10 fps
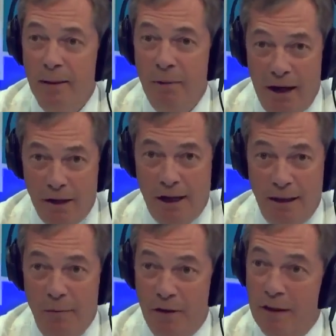asking
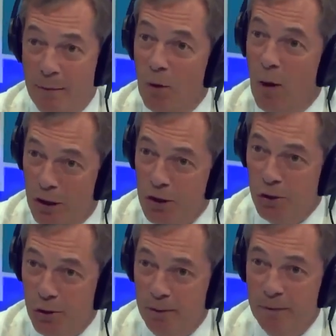them whether they were quite
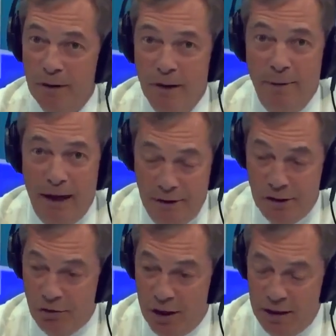sure about
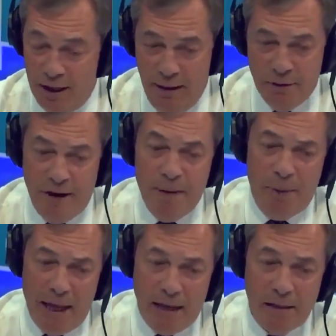this treaty. And I was very
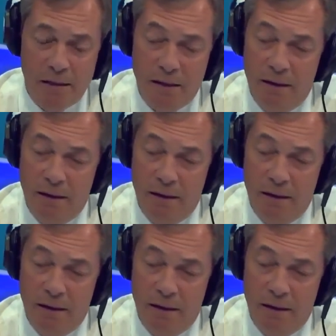pleased